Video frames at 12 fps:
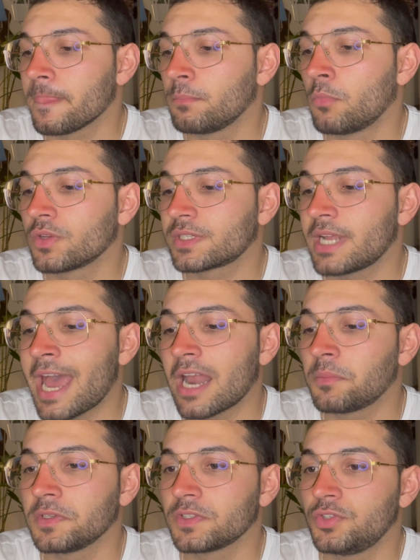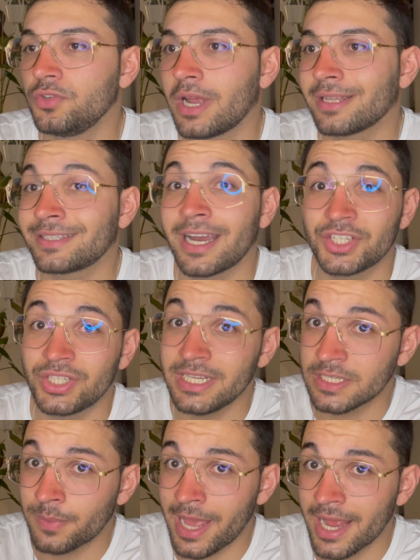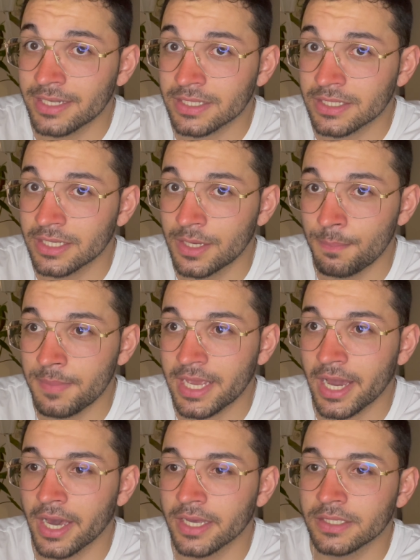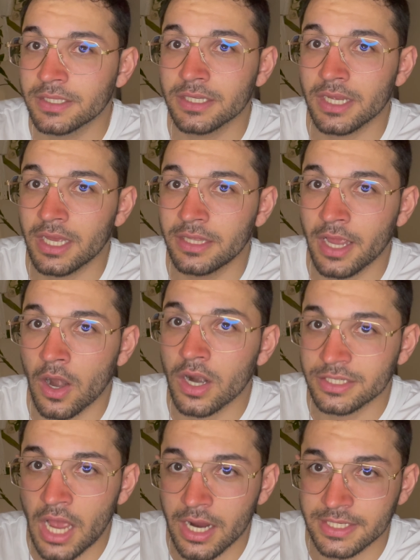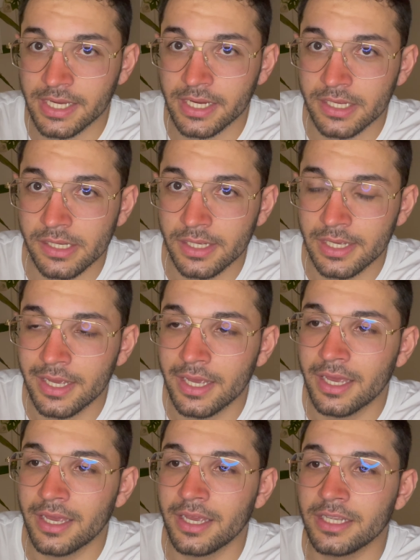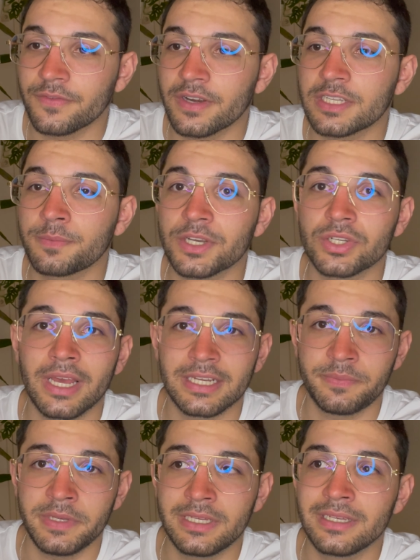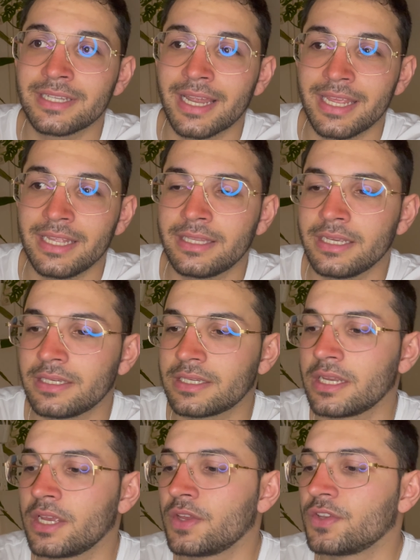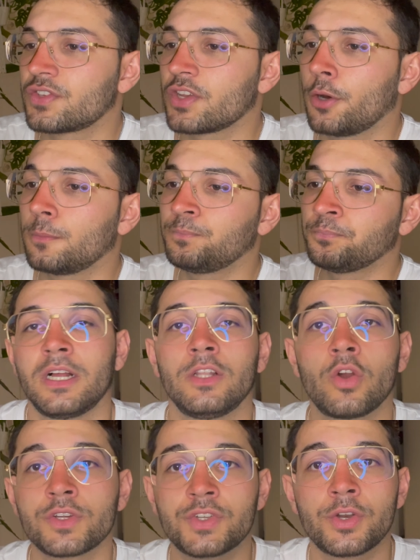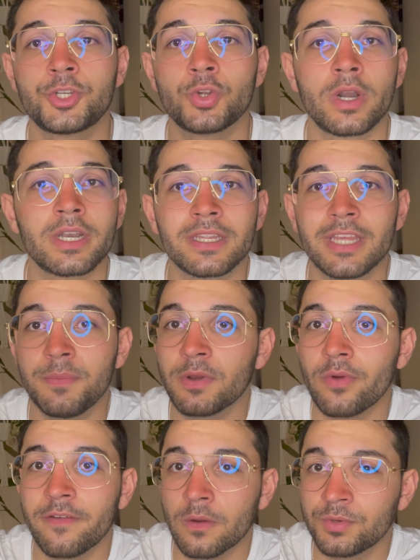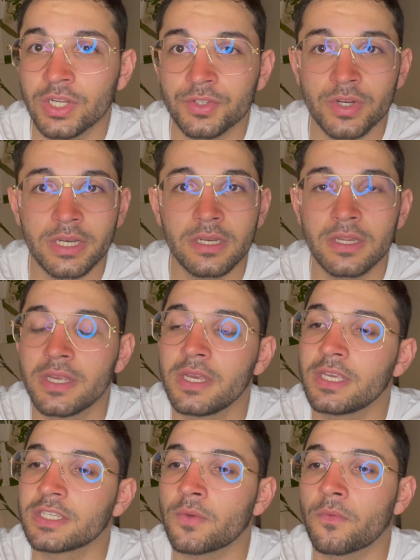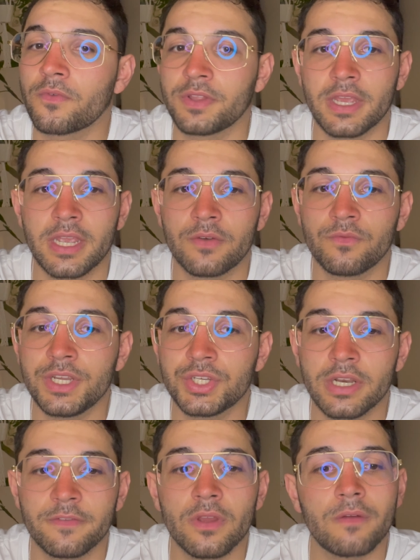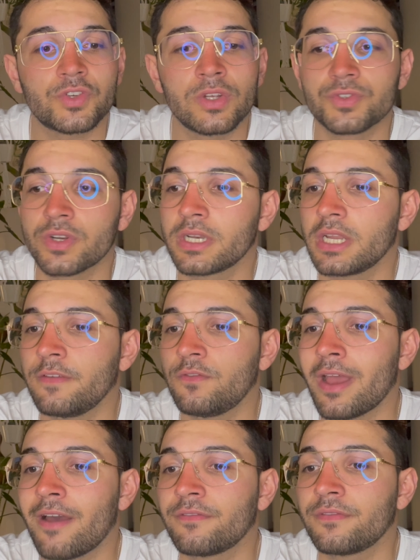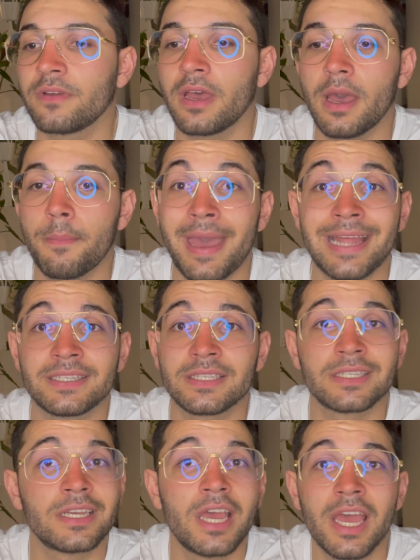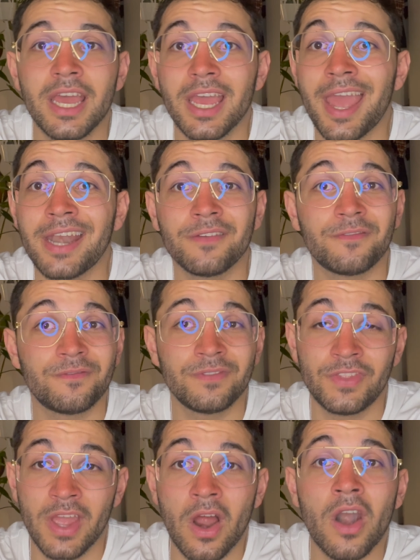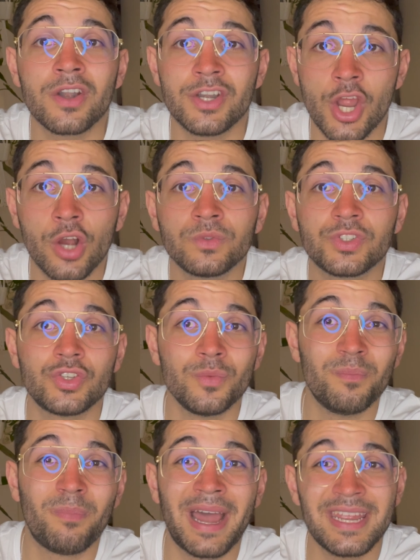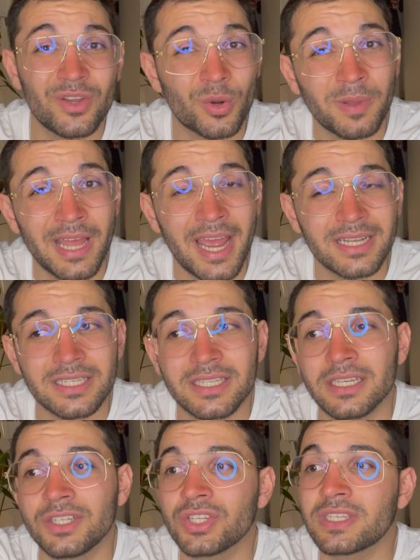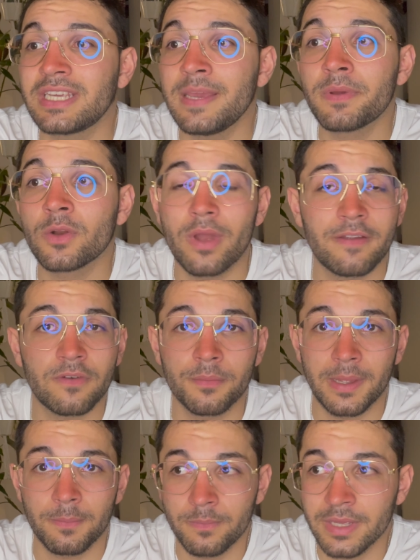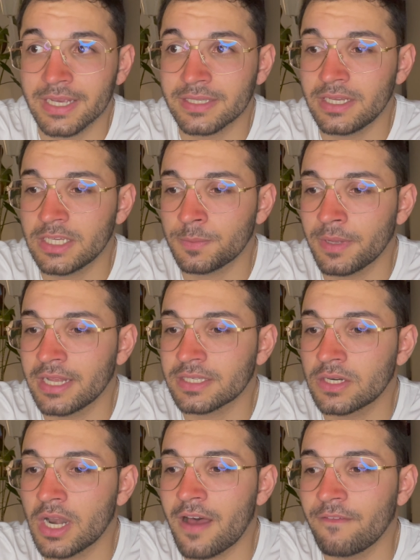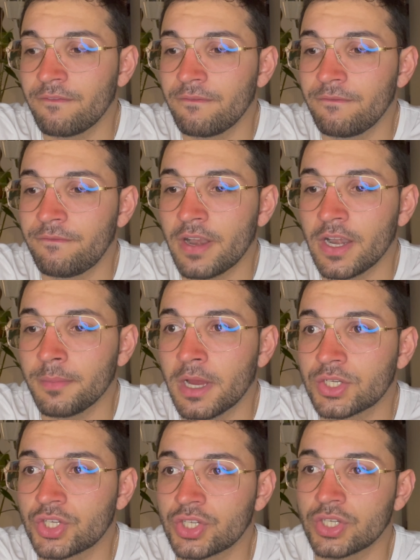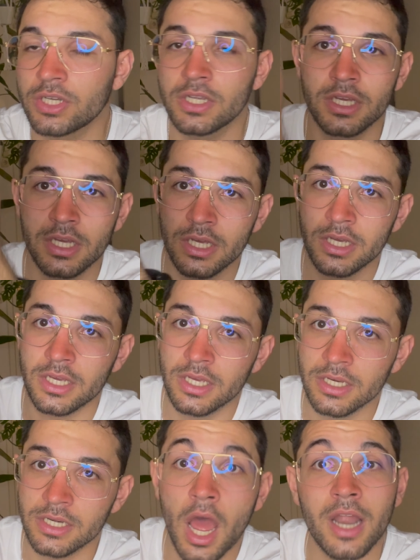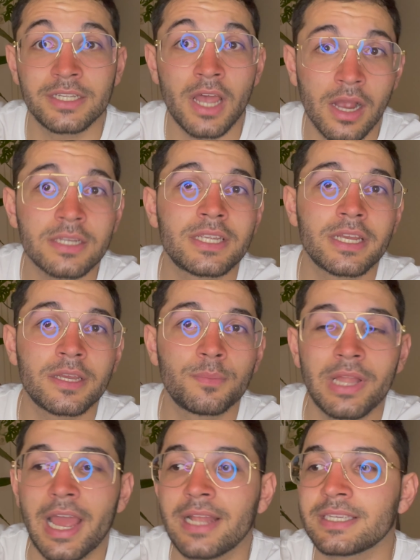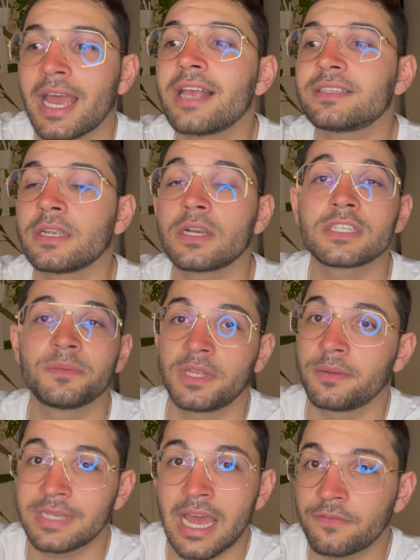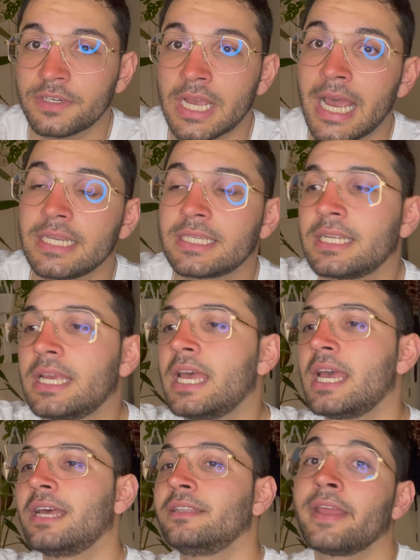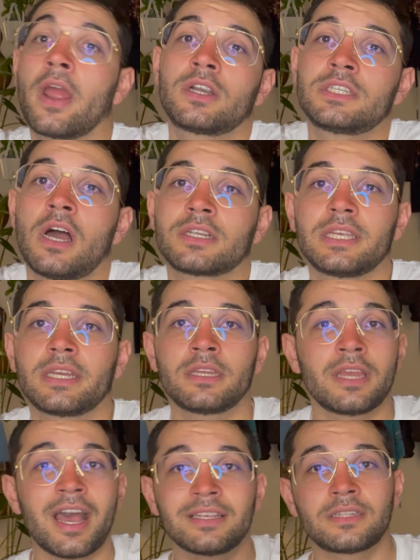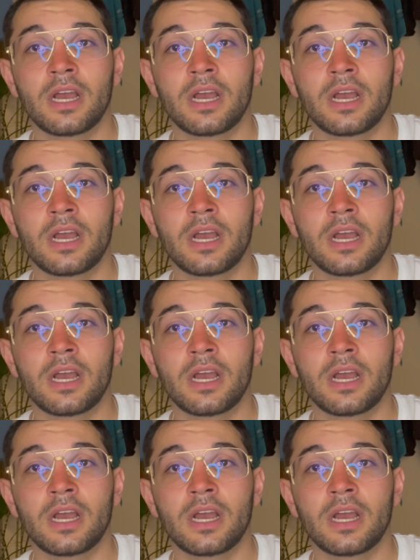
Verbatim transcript: Most animals do not touch these plants because they are toxic. It's very specialized species that eat these. So, long story short, keep it away from children, somewhere where they can't reach it. If you have children, if you have pets, and if they are known to bite your plants, just keep it away from them, because these plants are not very much non-toxic plants as they are sometimes advertised. They are toxic as